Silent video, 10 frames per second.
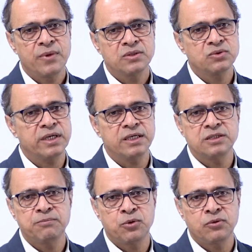So that is
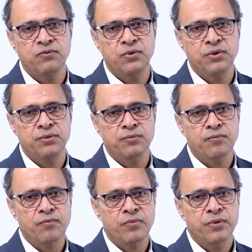a portfolio.
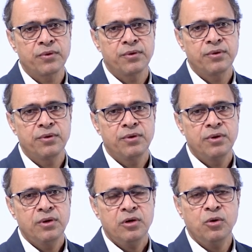
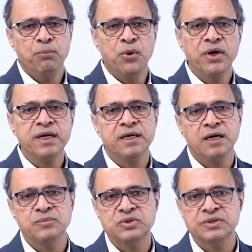Now point
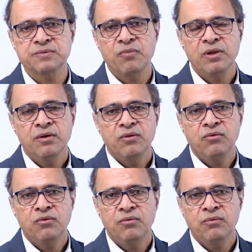comes,
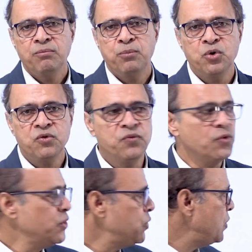
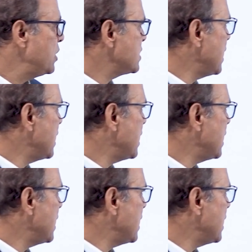portfolio is